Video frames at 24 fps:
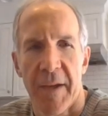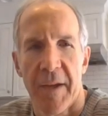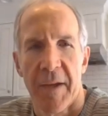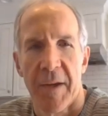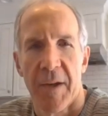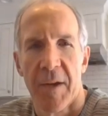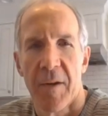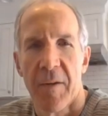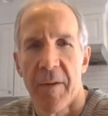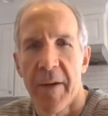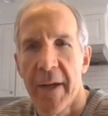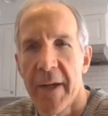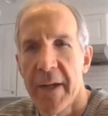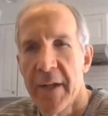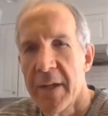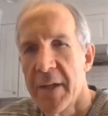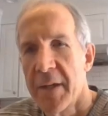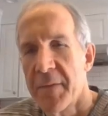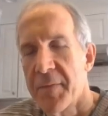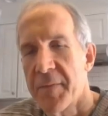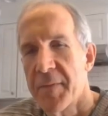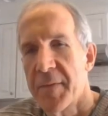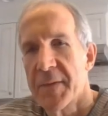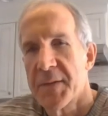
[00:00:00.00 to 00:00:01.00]
All right. And
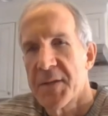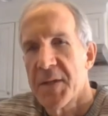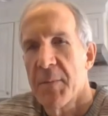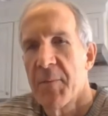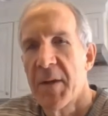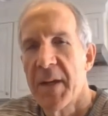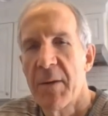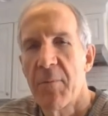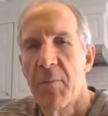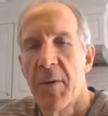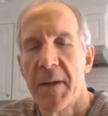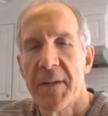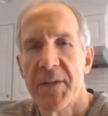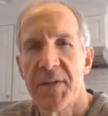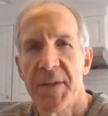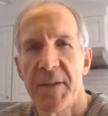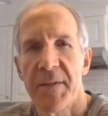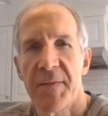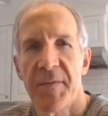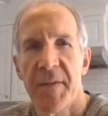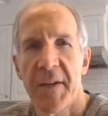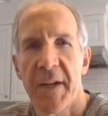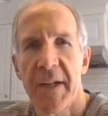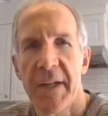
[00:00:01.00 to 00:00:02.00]
if somebody wants to
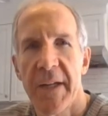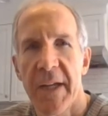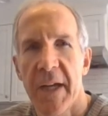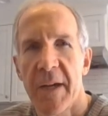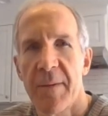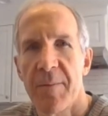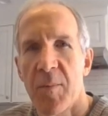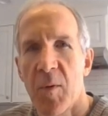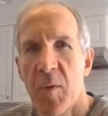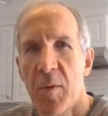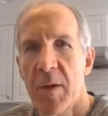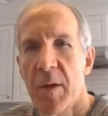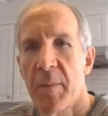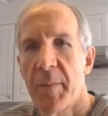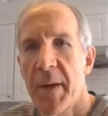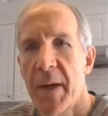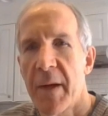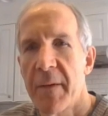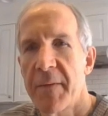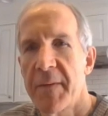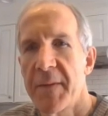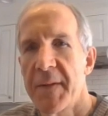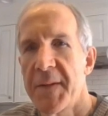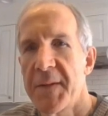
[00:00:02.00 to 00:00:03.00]
find out more
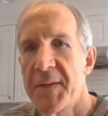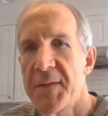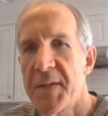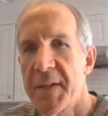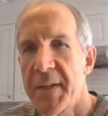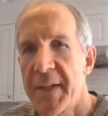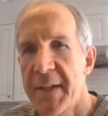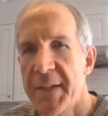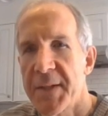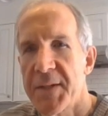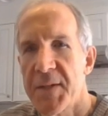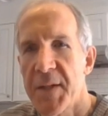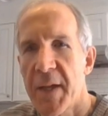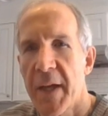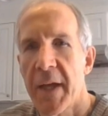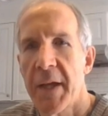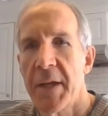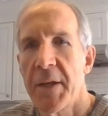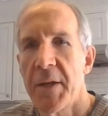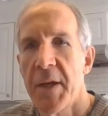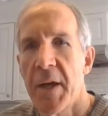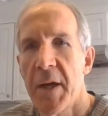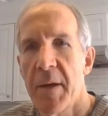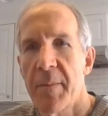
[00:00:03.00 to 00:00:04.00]
about this and get
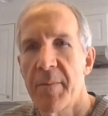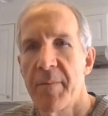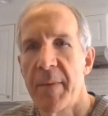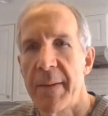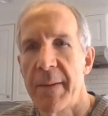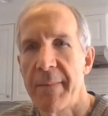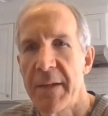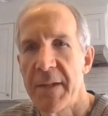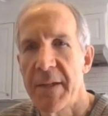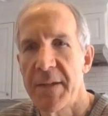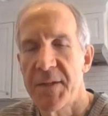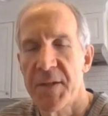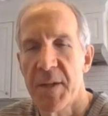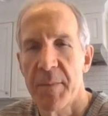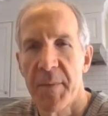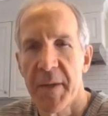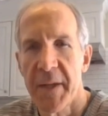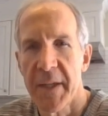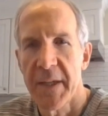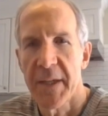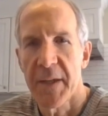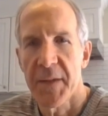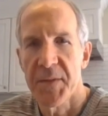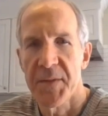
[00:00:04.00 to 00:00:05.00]
signed up, maybe
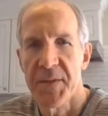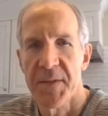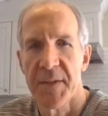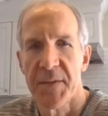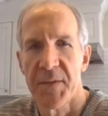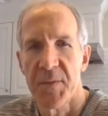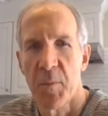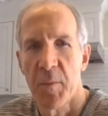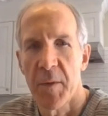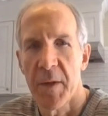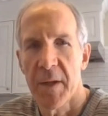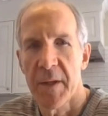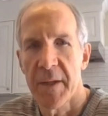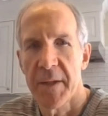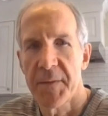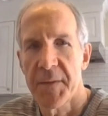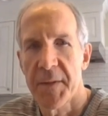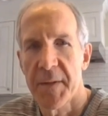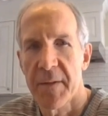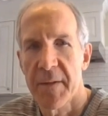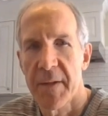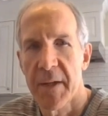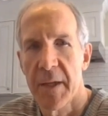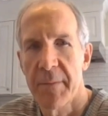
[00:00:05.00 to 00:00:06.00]
somebody else as well at
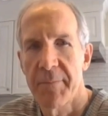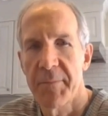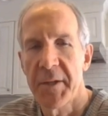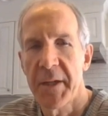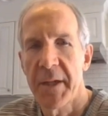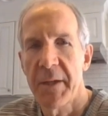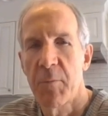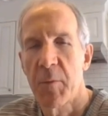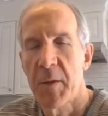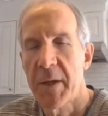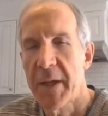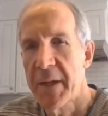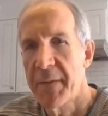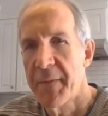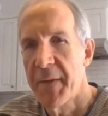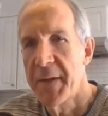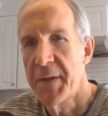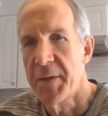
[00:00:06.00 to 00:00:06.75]
their company, what can they